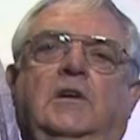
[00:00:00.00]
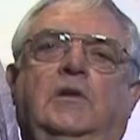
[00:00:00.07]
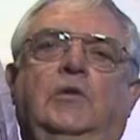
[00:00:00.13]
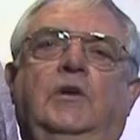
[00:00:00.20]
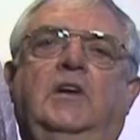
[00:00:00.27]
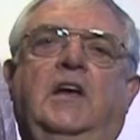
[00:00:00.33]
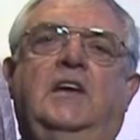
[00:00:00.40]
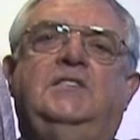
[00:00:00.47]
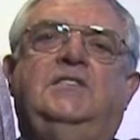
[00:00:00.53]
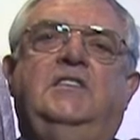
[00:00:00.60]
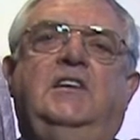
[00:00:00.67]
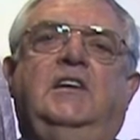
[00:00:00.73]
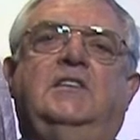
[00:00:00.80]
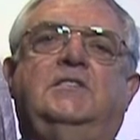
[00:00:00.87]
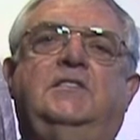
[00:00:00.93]
including
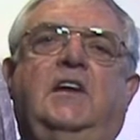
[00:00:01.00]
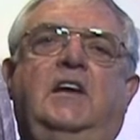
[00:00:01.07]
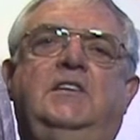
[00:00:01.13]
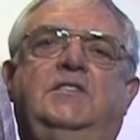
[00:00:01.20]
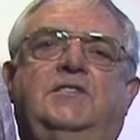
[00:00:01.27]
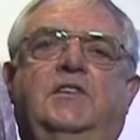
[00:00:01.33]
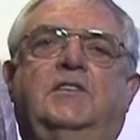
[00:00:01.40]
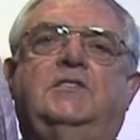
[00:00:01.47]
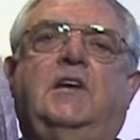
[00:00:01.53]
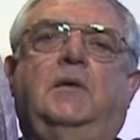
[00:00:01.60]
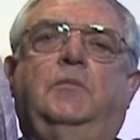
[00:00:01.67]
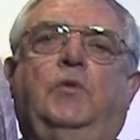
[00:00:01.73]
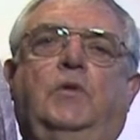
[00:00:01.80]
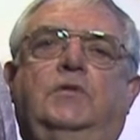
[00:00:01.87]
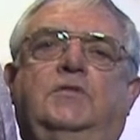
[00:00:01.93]
STS-96
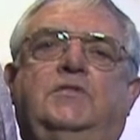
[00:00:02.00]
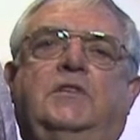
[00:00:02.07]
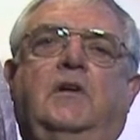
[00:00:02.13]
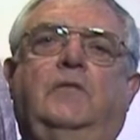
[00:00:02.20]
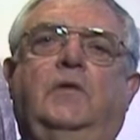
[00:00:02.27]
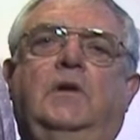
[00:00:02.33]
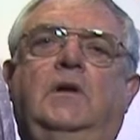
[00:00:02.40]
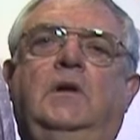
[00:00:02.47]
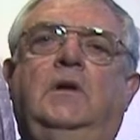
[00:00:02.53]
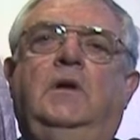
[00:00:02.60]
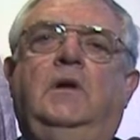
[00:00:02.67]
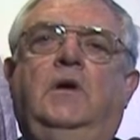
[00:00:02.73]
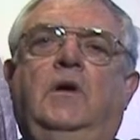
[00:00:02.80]
onboard Discovery,